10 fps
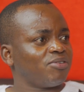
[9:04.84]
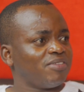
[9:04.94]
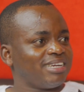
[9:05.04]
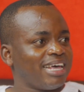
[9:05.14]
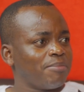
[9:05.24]
of
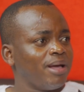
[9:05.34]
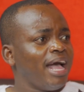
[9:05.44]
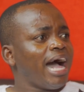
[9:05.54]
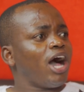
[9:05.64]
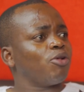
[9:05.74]
the time,
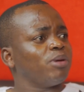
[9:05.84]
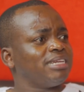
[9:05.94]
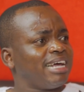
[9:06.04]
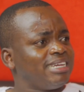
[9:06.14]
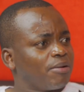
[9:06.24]
I'll be
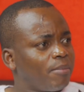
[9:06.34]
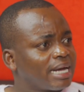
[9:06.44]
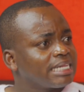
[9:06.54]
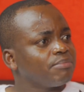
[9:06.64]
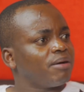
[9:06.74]
charging
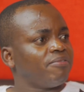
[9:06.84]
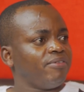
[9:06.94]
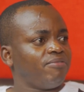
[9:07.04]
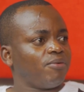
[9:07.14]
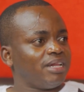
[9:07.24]
maximum
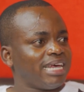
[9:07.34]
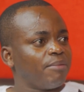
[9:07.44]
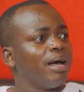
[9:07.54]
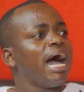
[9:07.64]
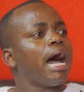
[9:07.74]
fee for the
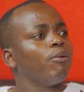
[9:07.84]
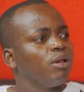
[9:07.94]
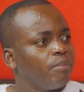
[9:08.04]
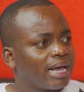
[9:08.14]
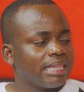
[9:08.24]
time, I will
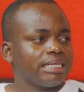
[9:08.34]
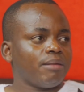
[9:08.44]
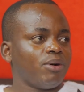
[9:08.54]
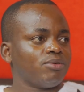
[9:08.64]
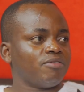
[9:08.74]
make this
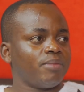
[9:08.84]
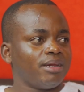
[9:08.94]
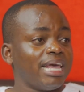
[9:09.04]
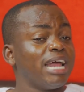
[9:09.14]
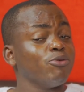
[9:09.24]
amount of
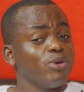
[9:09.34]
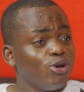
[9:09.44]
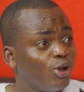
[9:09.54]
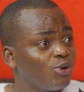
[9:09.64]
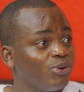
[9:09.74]
money. And we
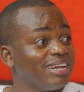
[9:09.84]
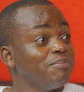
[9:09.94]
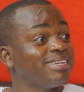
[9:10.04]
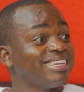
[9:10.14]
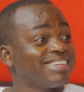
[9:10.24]
all know in
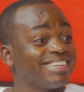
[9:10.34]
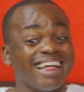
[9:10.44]
business